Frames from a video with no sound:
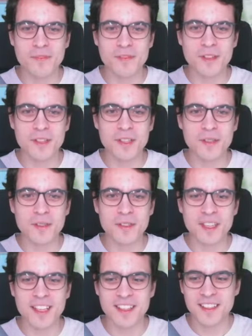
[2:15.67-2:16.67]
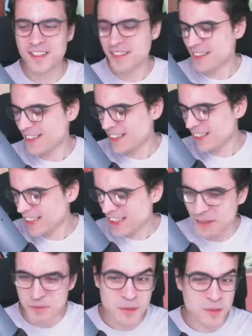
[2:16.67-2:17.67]
Very cool looking.
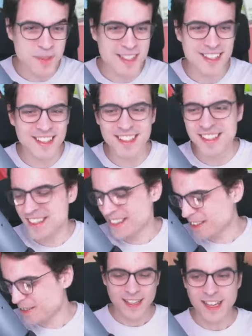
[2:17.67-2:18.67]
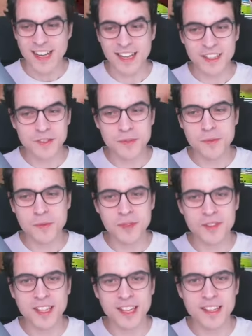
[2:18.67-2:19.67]
We were missing this. I do
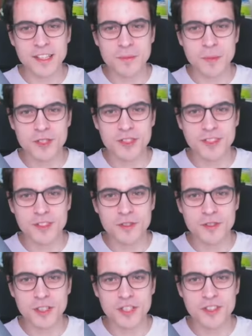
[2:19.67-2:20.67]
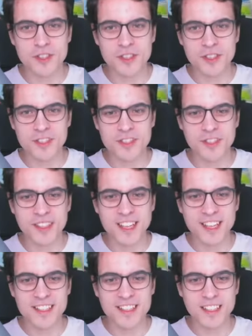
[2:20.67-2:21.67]
want to get the special illustration Charizard
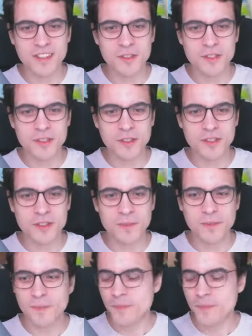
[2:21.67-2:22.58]
EX. That looks awesome.